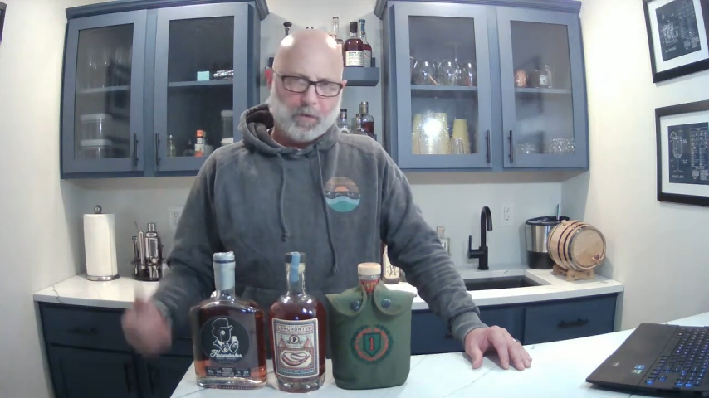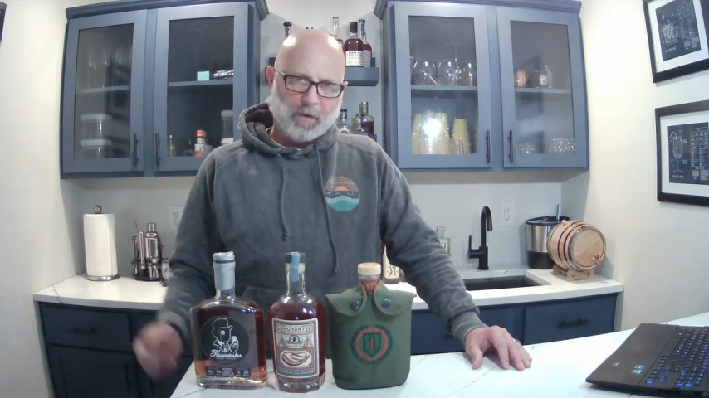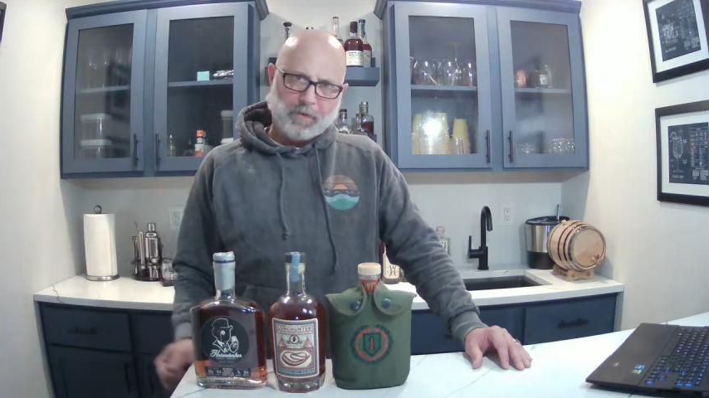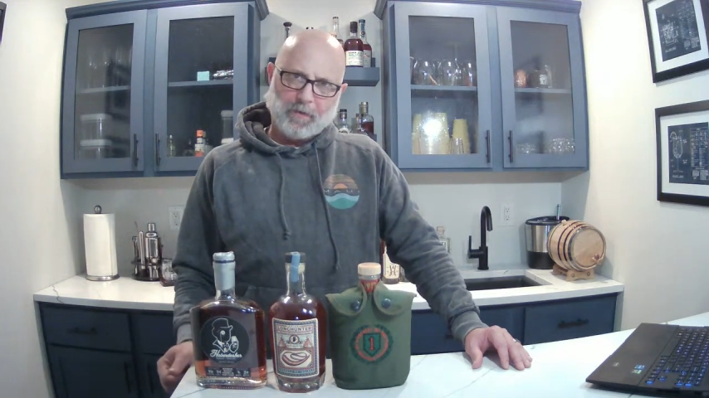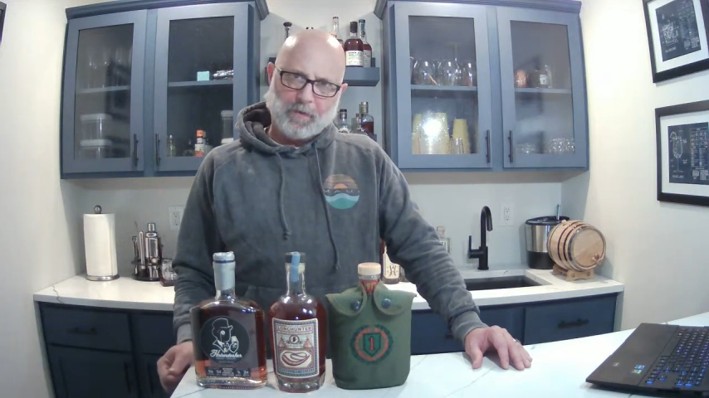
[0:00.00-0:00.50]

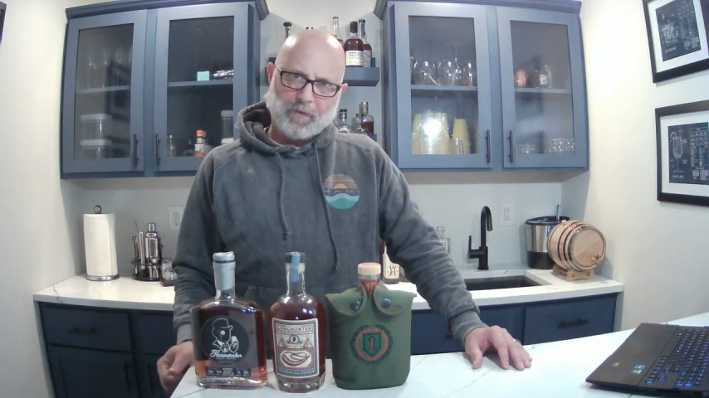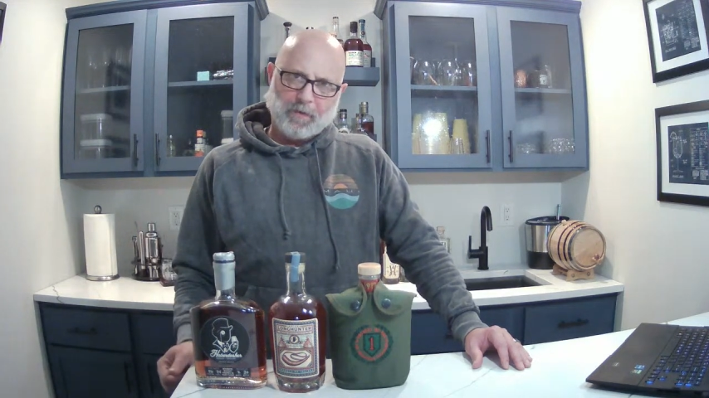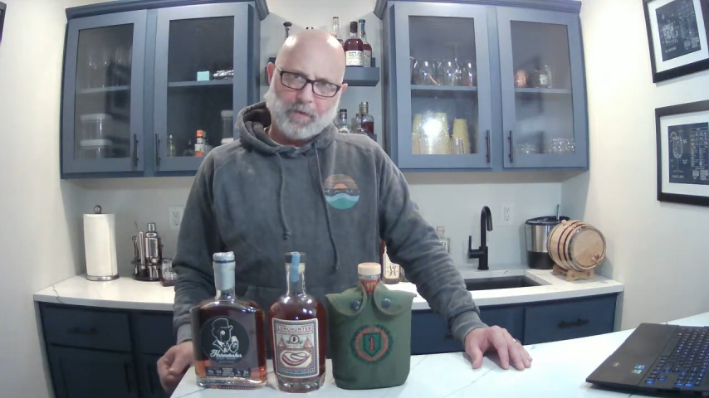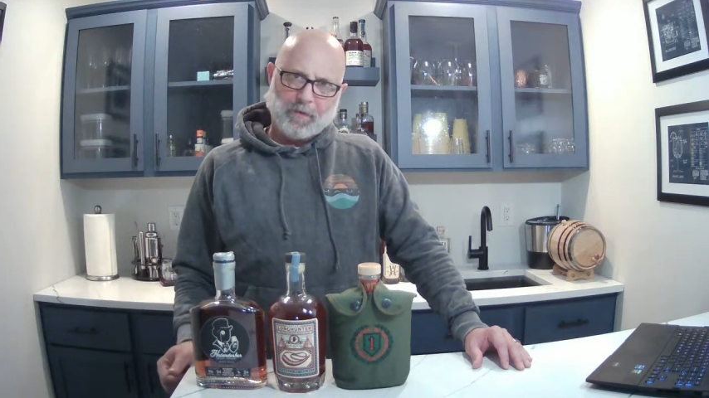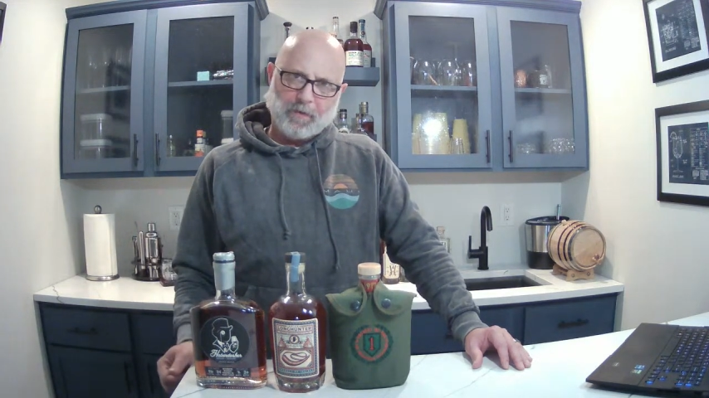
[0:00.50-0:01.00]

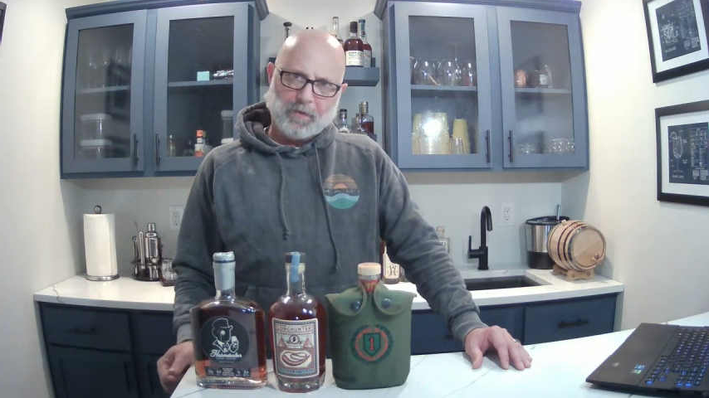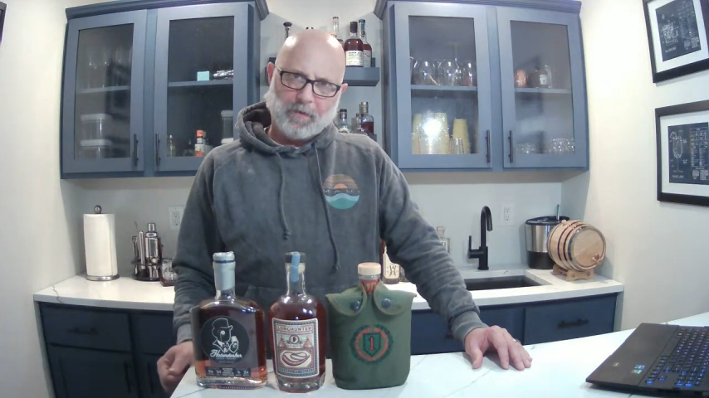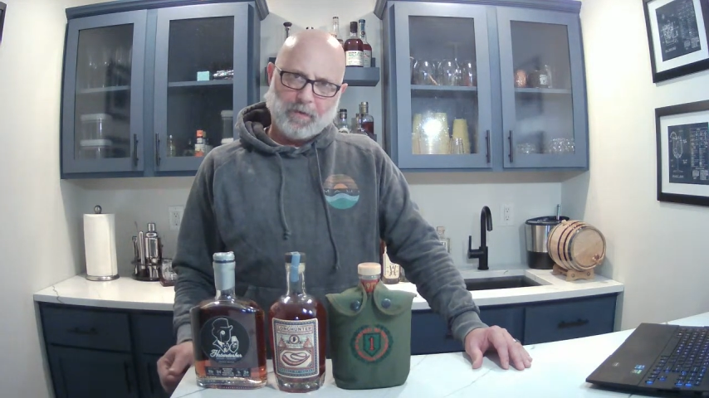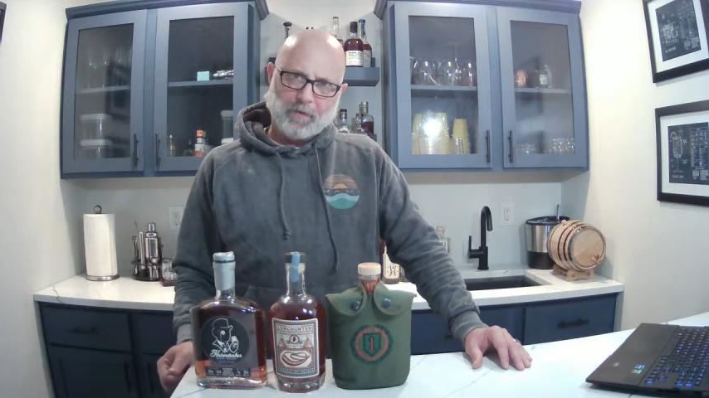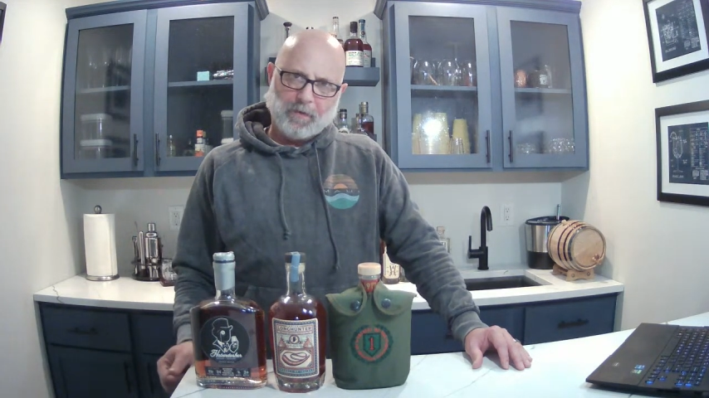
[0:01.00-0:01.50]
facilities
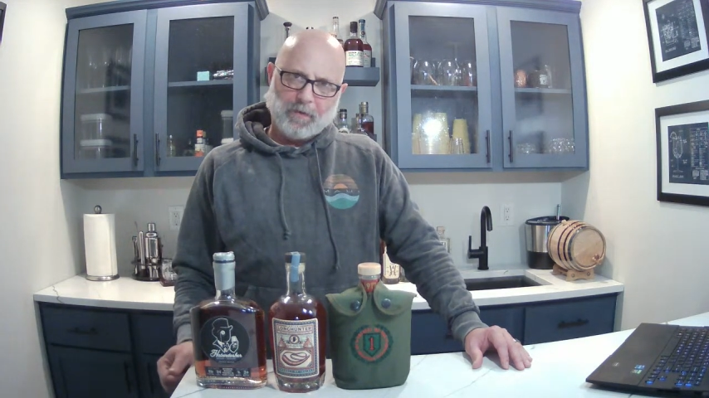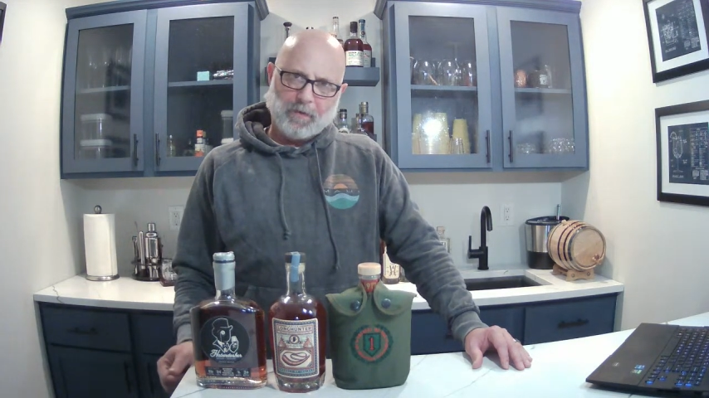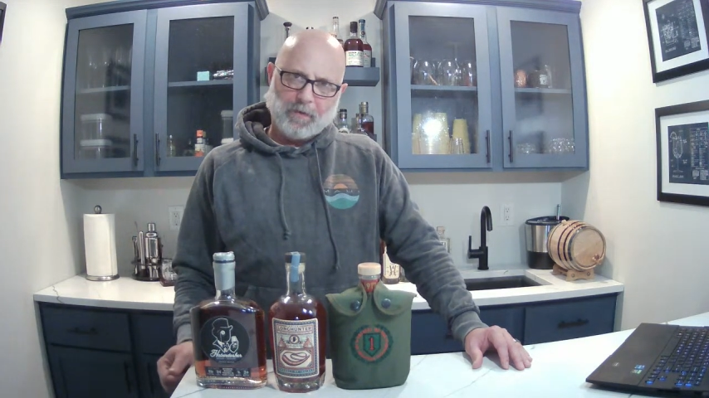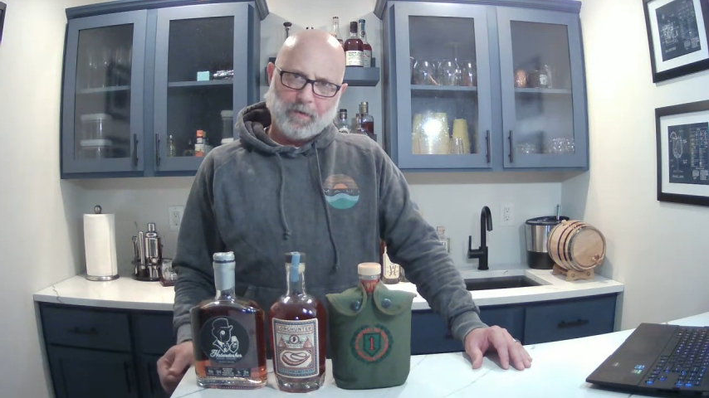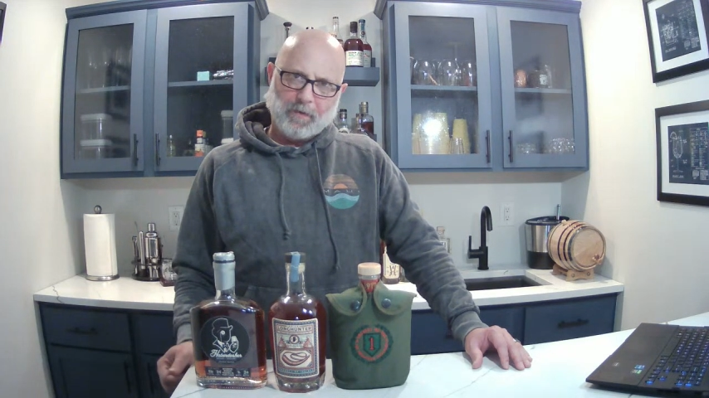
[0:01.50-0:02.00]
uh,
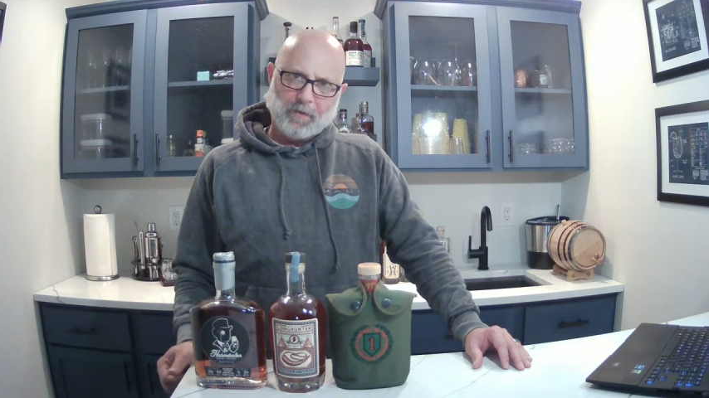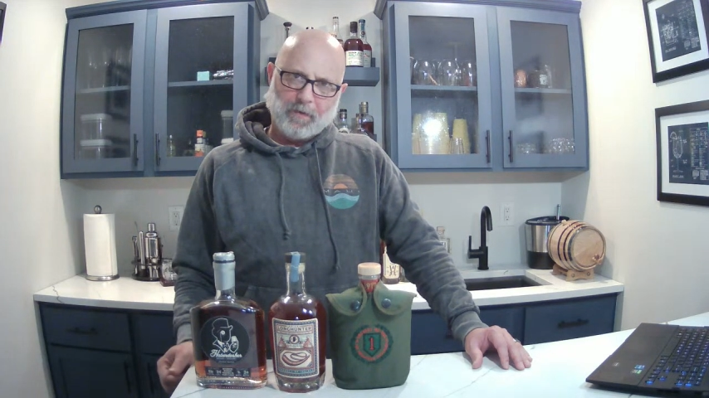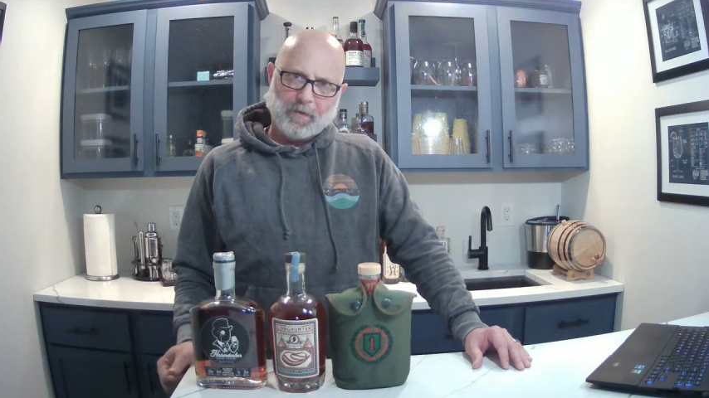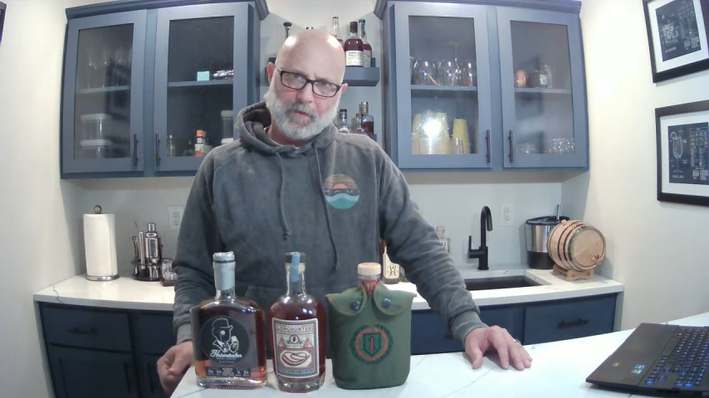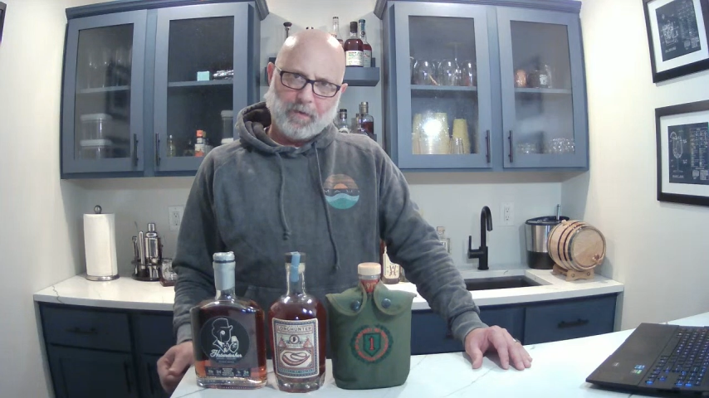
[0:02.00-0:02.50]

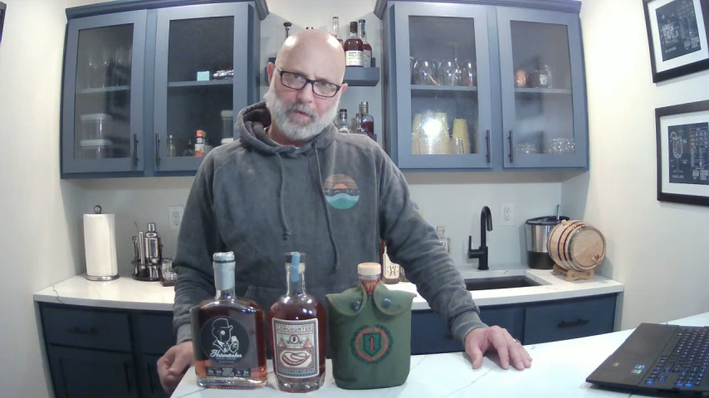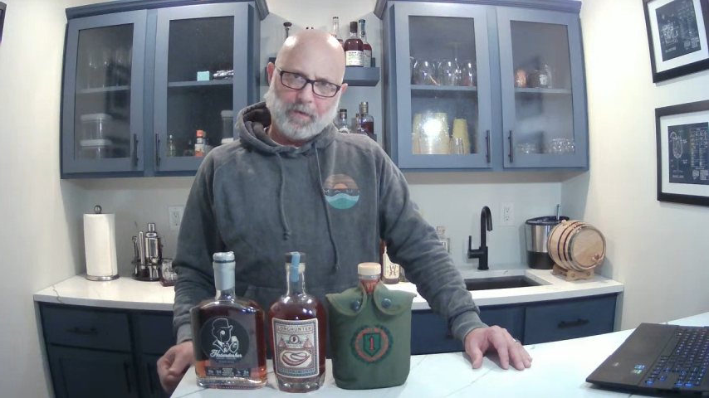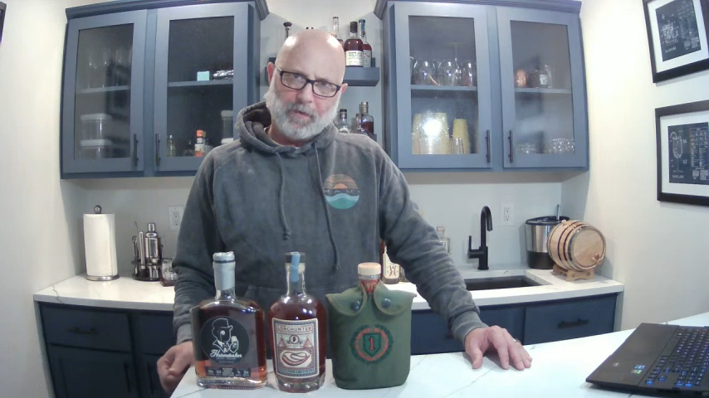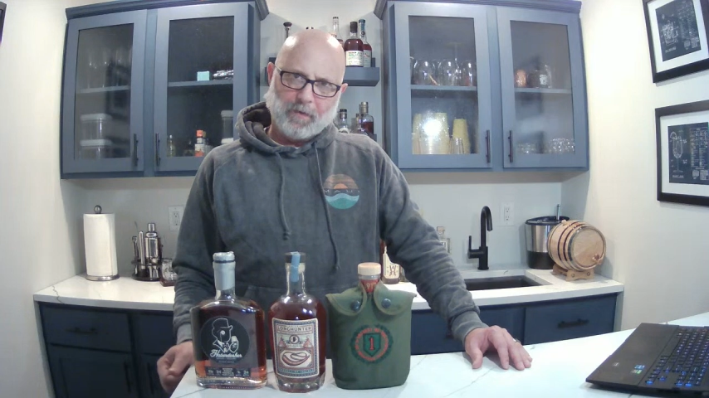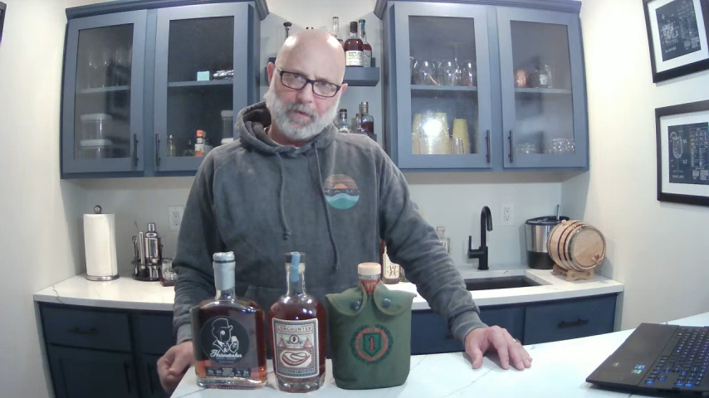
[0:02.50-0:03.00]
established and that sort of
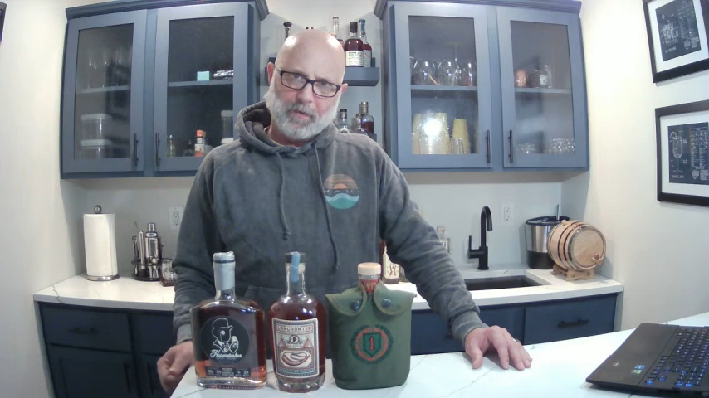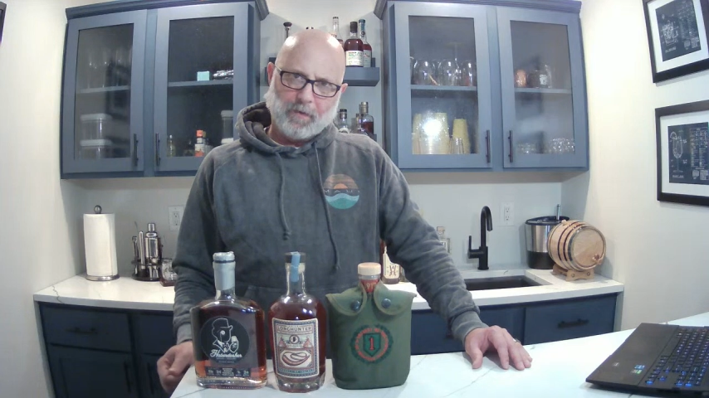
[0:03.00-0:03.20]
thing.